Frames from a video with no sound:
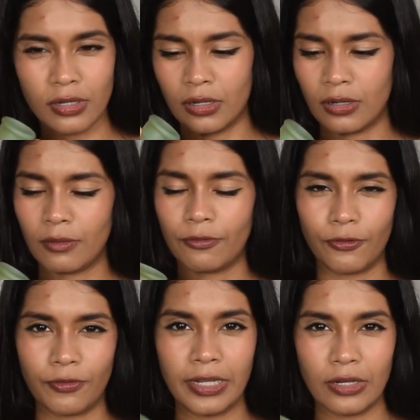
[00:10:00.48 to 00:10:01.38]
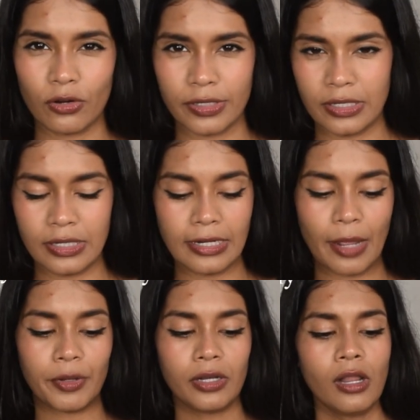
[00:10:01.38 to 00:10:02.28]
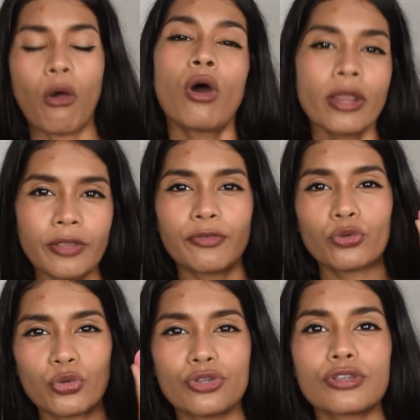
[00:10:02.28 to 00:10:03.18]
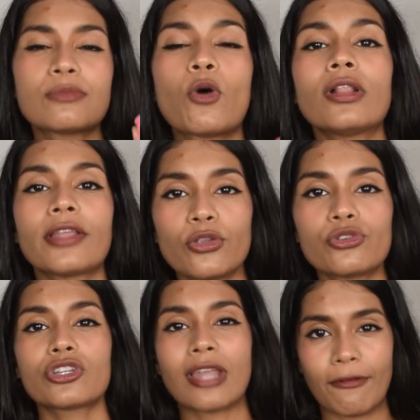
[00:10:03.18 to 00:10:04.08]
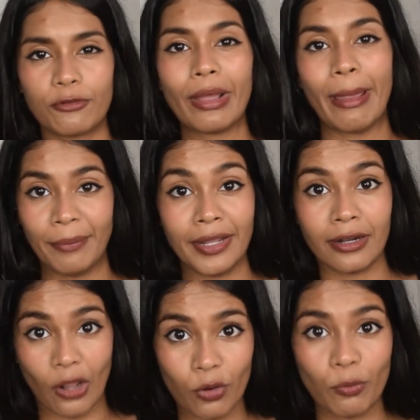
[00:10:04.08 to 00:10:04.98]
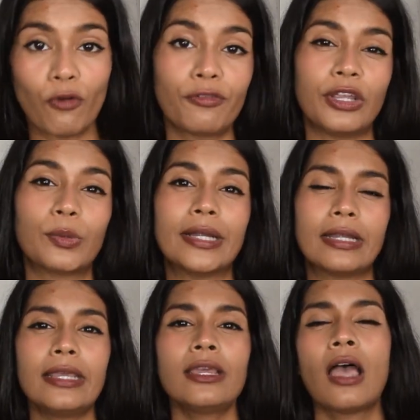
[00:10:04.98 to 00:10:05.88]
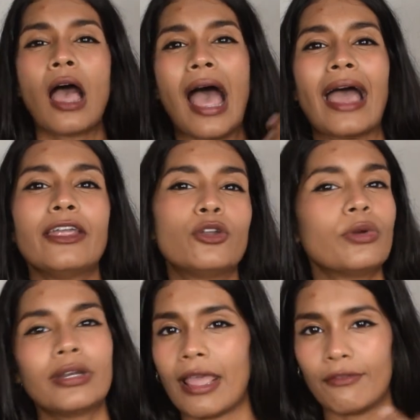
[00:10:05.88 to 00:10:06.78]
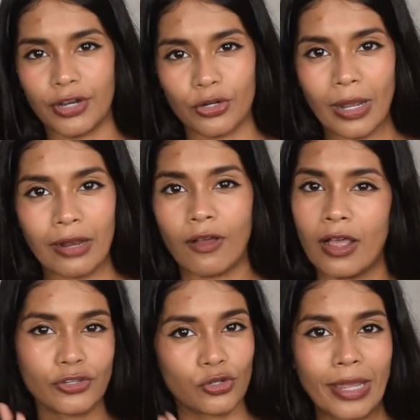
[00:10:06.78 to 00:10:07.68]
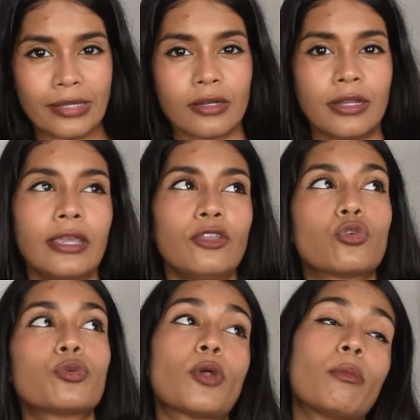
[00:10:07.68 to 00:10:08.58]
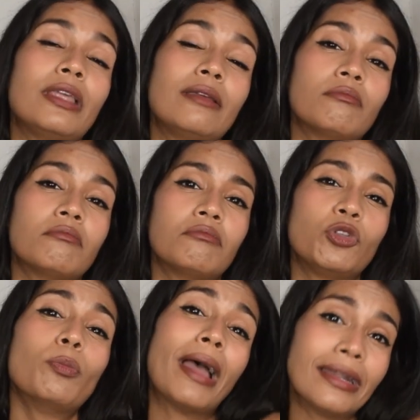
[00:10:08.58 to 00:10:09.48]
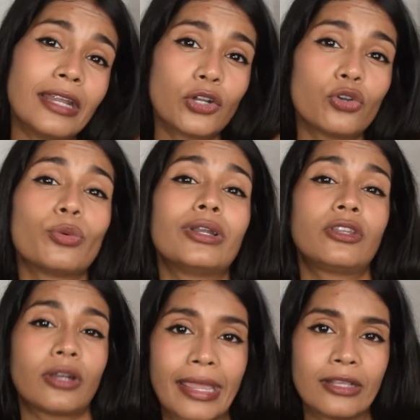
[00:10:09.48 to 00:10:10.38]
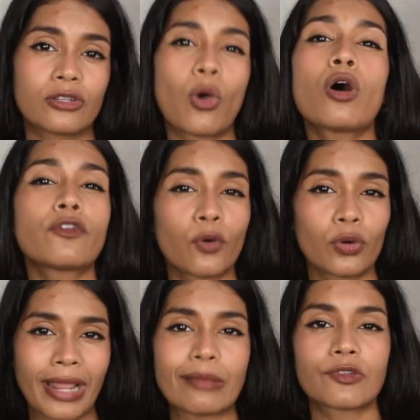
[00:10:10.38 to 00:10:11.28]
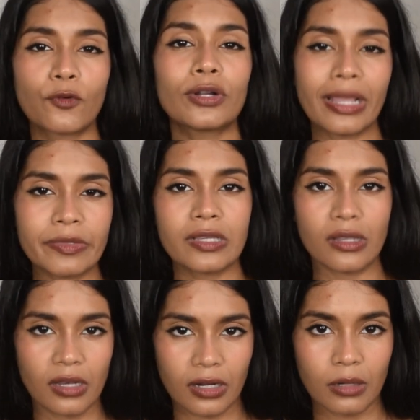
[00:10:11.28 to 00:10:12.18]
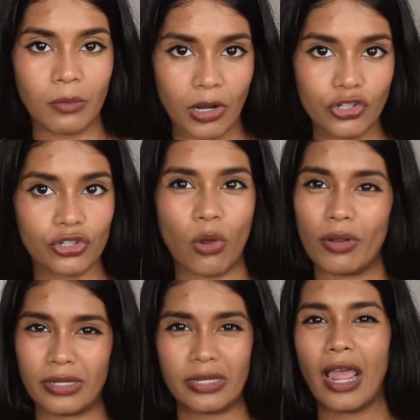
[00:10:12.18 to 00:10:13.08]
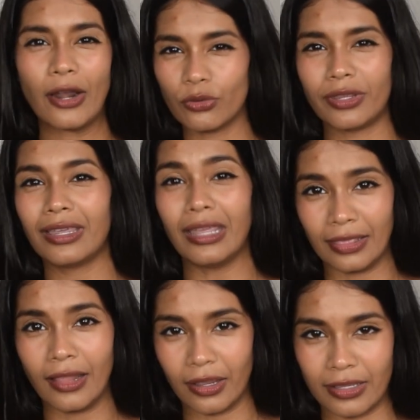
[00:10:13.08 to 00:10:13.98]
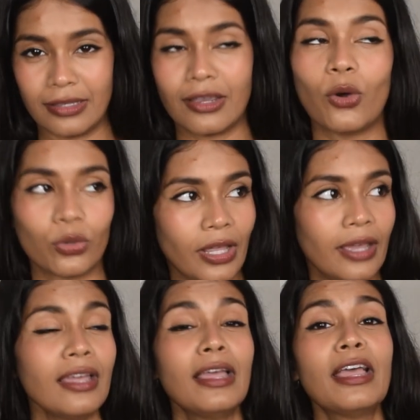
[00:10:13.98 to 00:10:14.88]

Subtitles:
15 or 16 ml. Or if you use a small, then you just have to empty it out more frequently. I do it every 12 hours, twice a day. You might need to do it thrice or 4 times. 4 times is a little much, honestly. I don't think itna kisi ka hota hai,